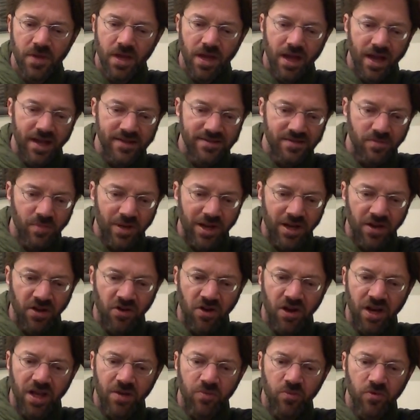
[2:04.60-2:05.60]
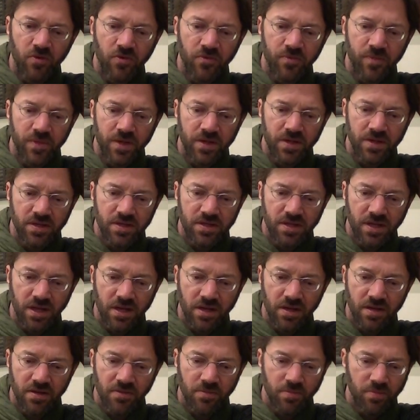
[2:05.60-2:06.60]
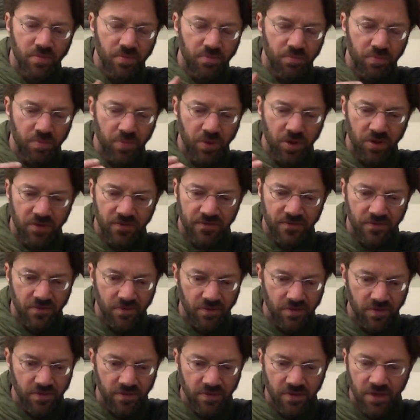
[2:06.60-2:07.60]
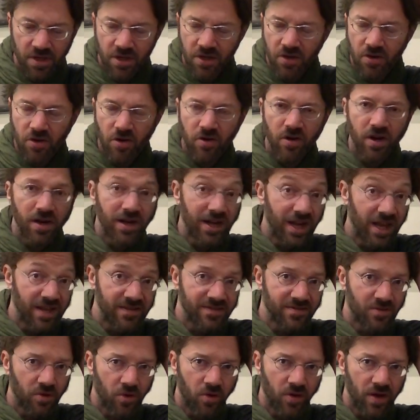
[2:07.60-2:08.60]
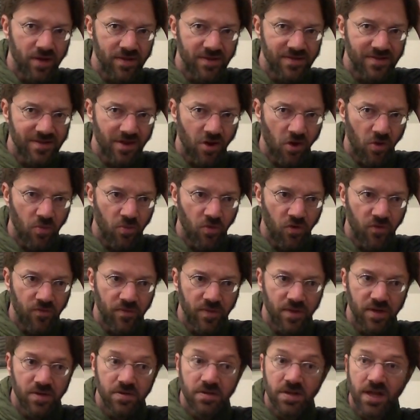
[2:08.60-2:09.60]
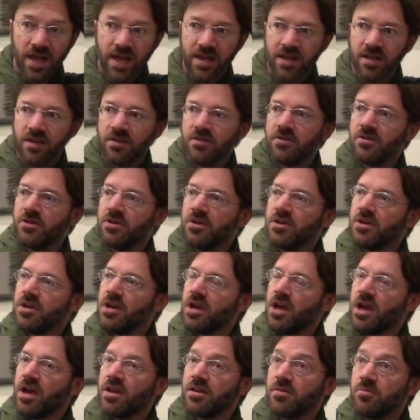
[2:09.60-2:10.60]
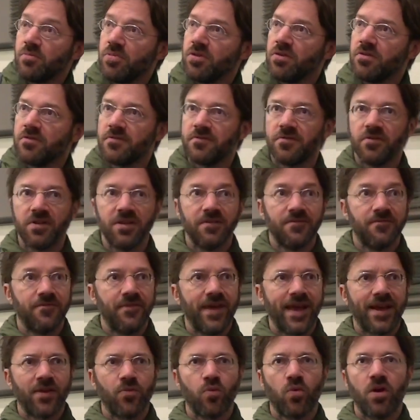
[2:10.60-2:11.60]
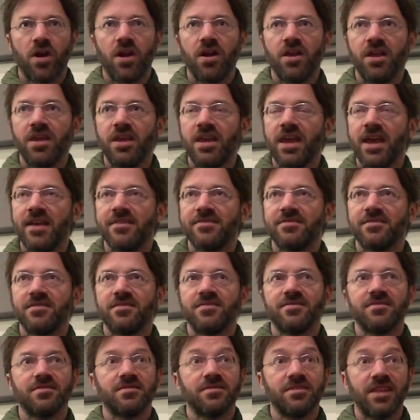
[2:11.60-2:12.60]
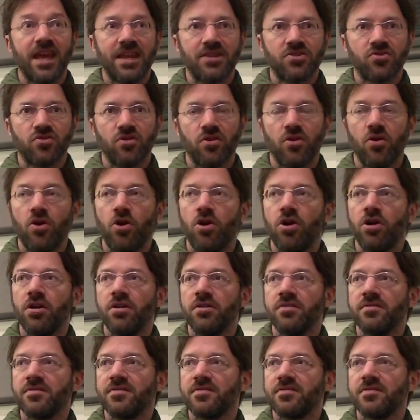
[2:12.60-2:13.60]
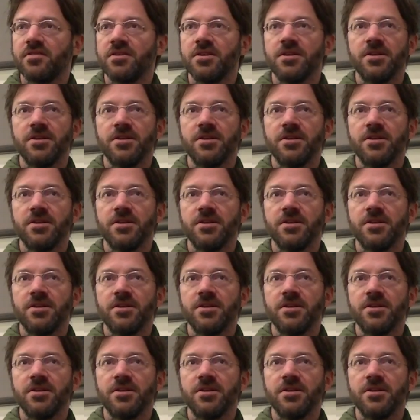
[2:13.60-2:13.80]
has a melancholic movement and a beautiful cor anglais solo in the slow movement, and a beautiful effect where he has this natural horns